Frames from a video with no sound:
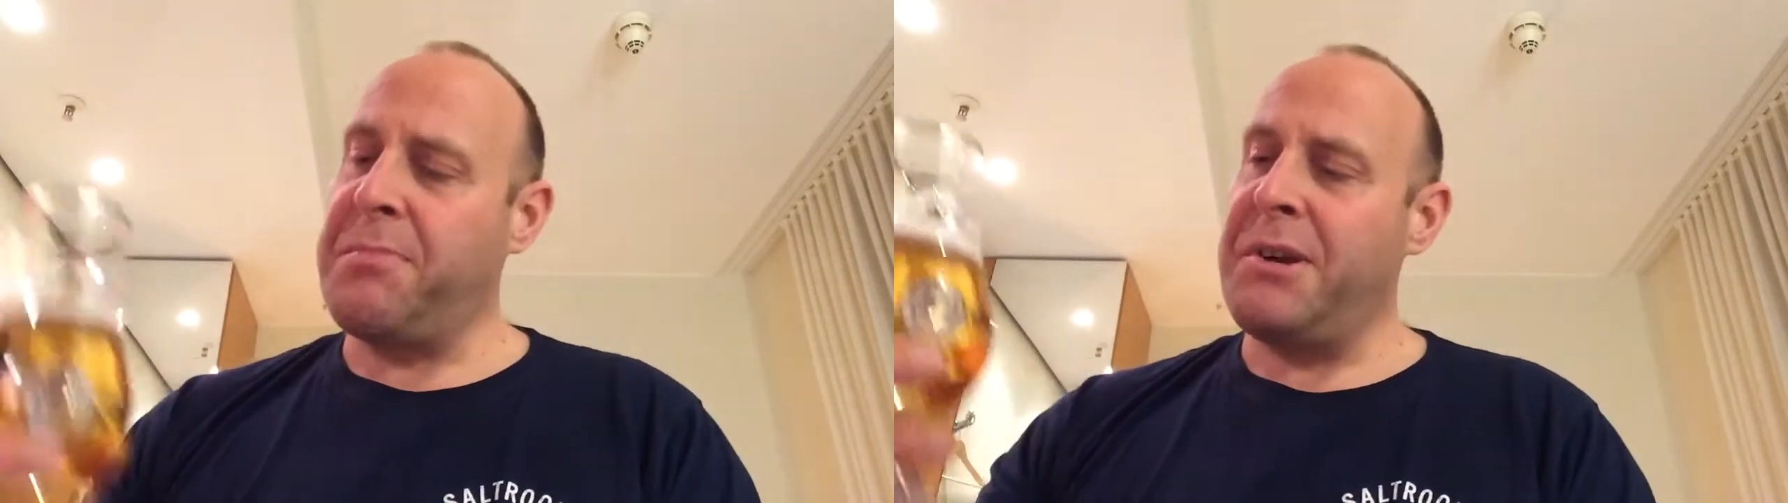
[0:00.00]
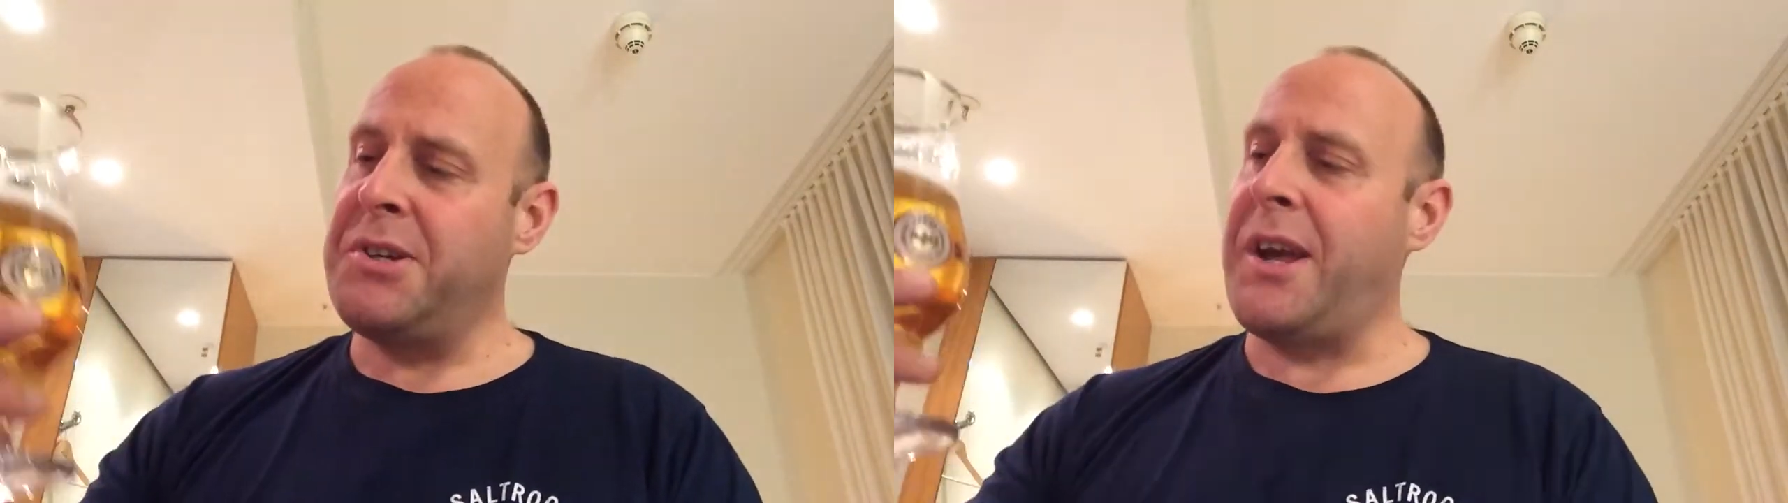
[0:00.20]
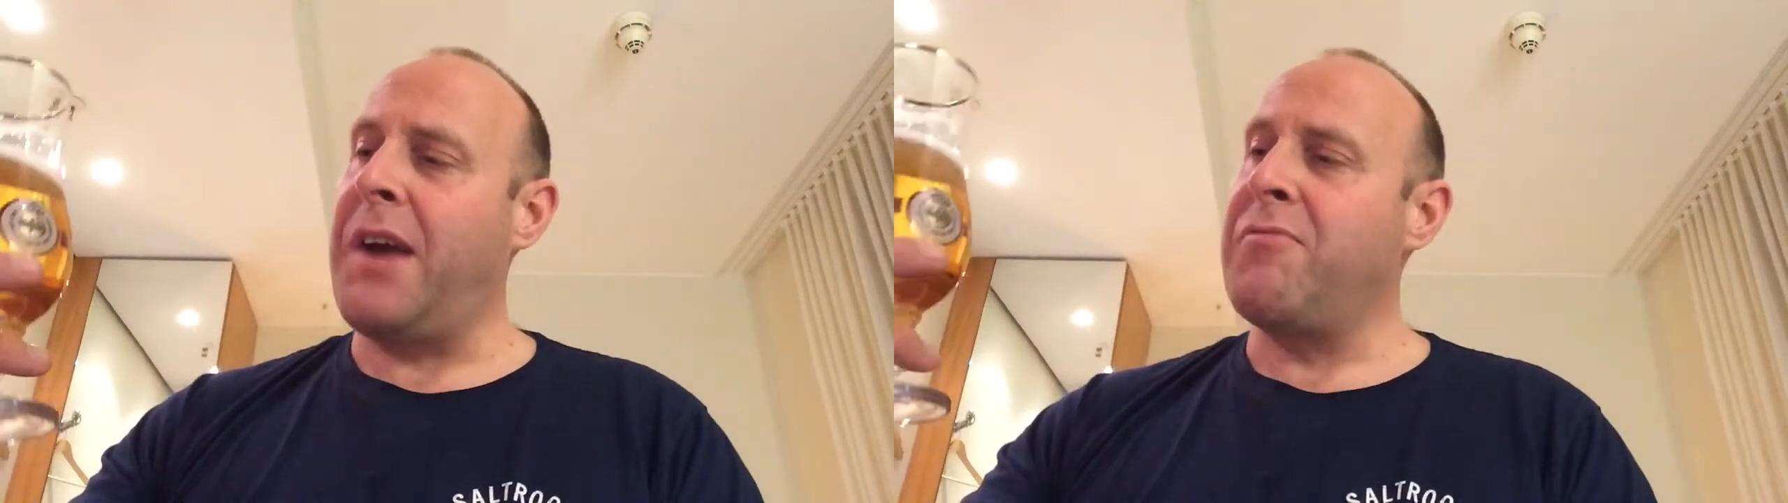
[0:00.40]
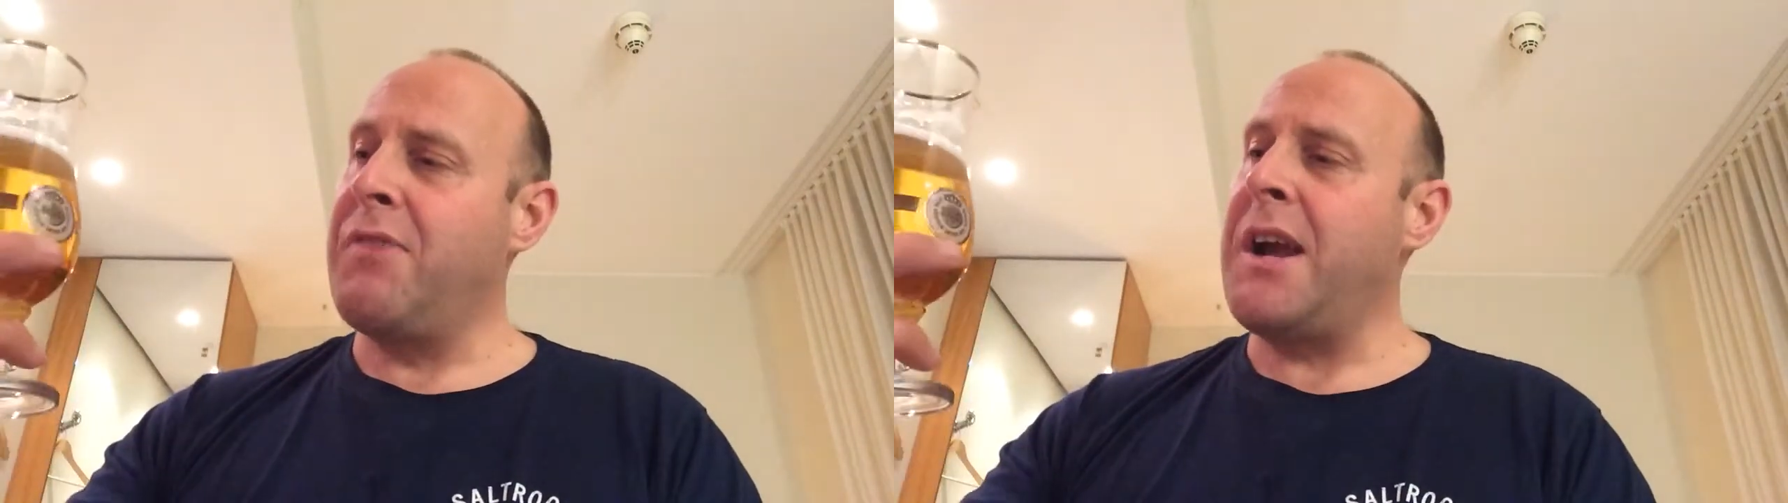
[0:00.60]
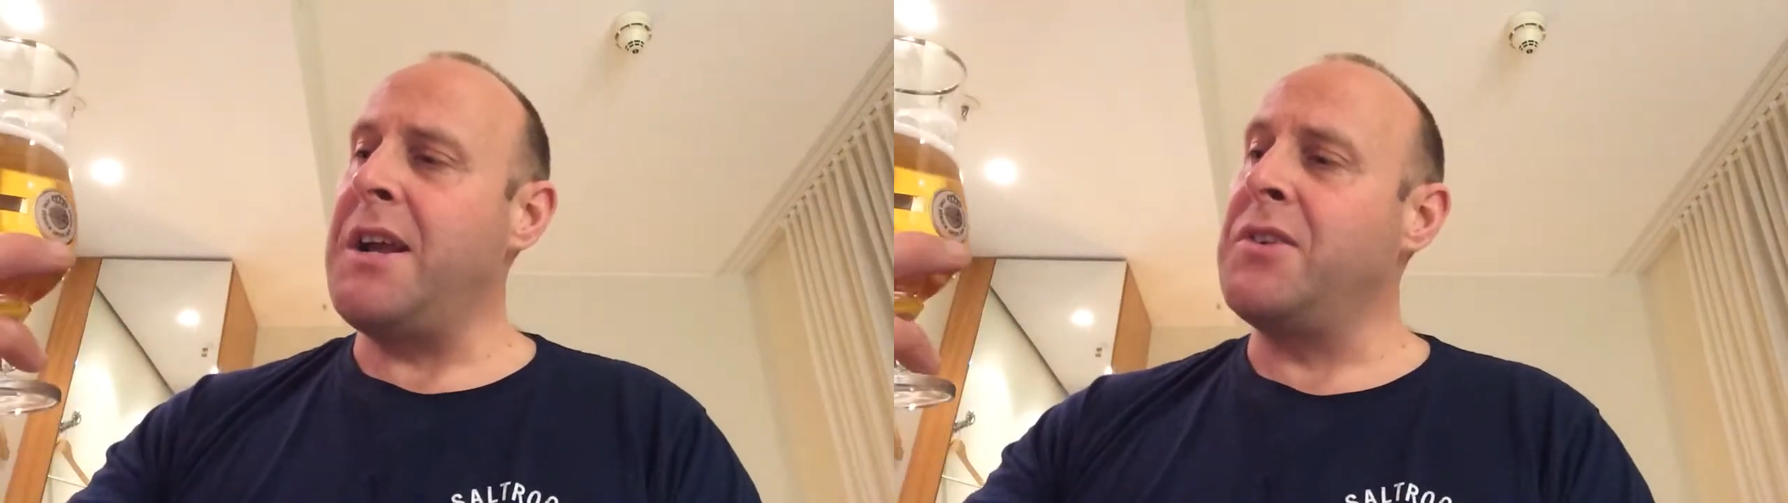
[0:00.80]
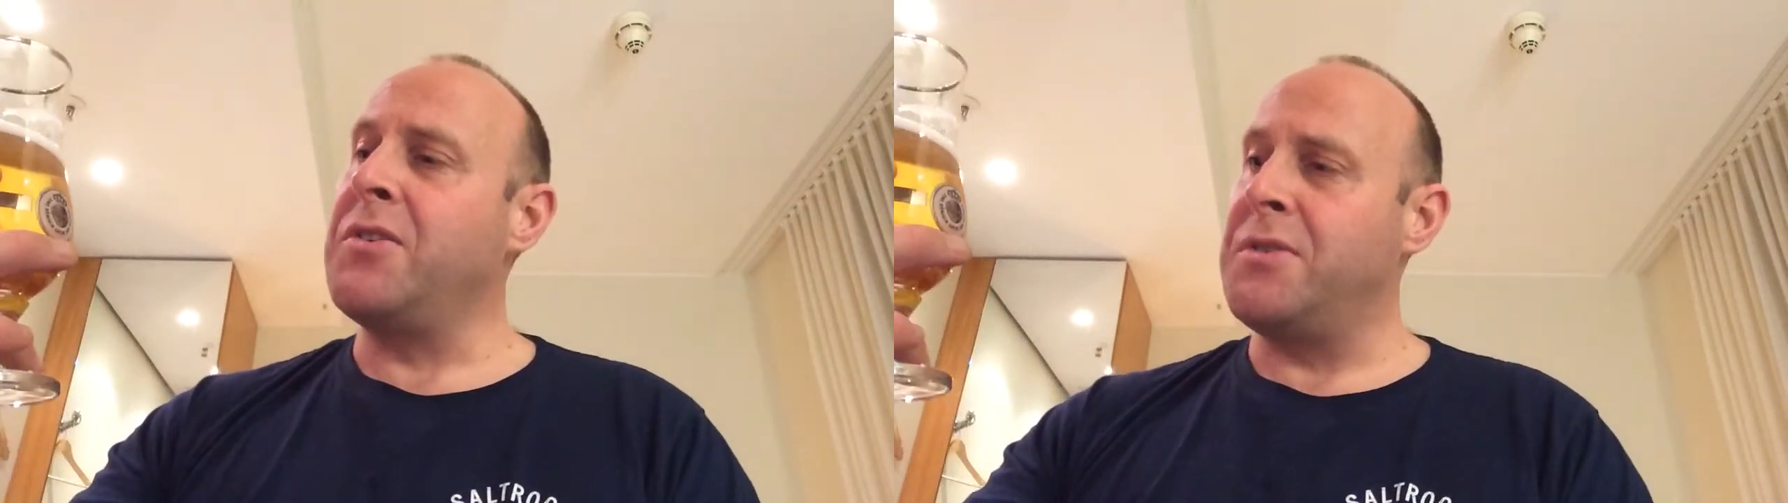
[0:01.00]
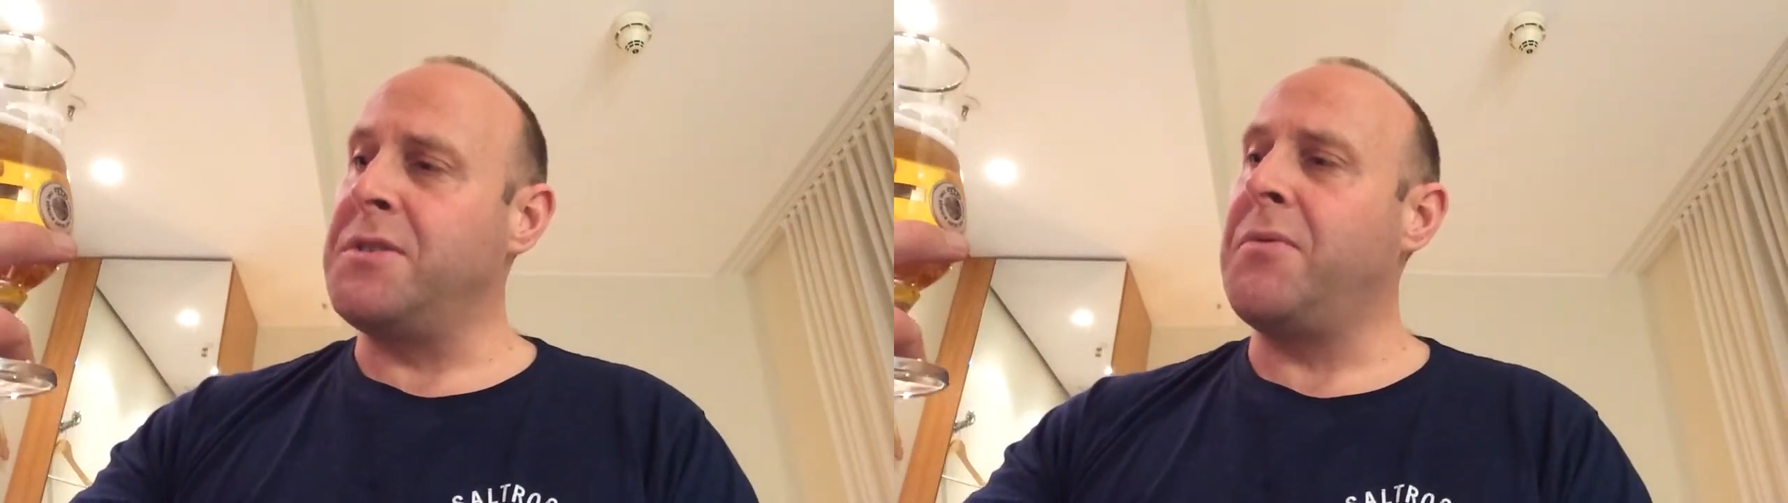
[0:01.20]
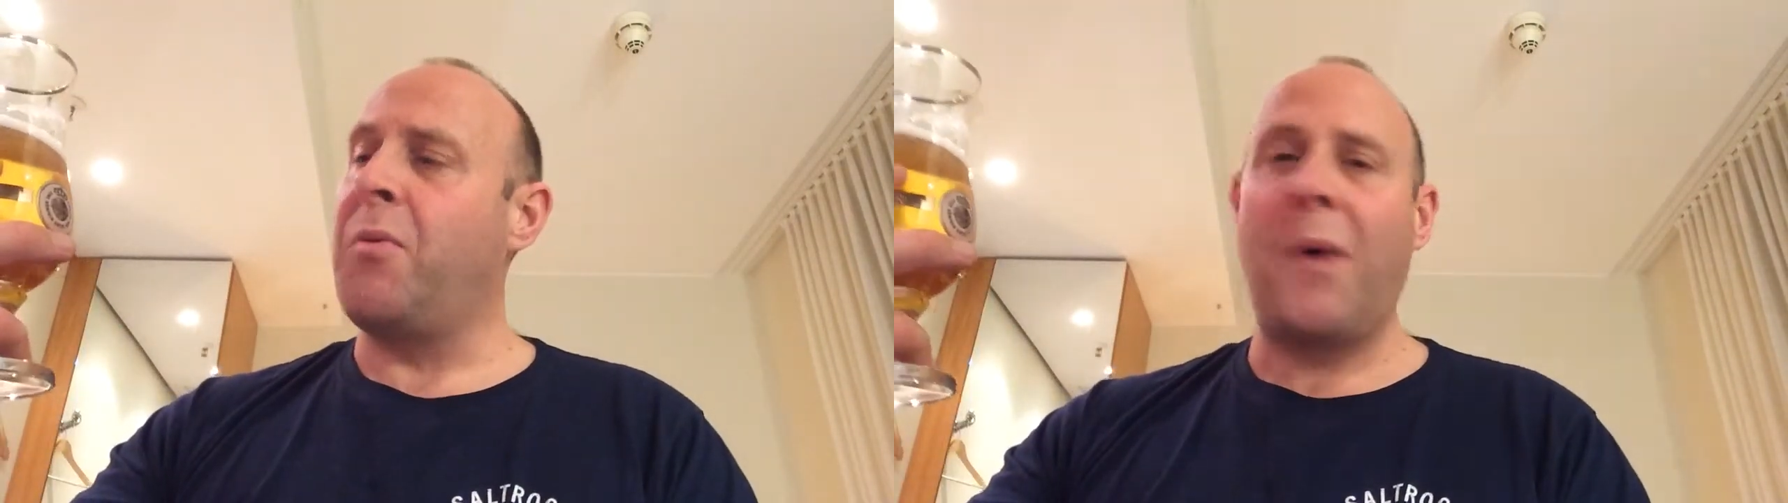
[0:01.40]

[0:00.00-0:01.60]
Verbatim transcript: appreciate a really good,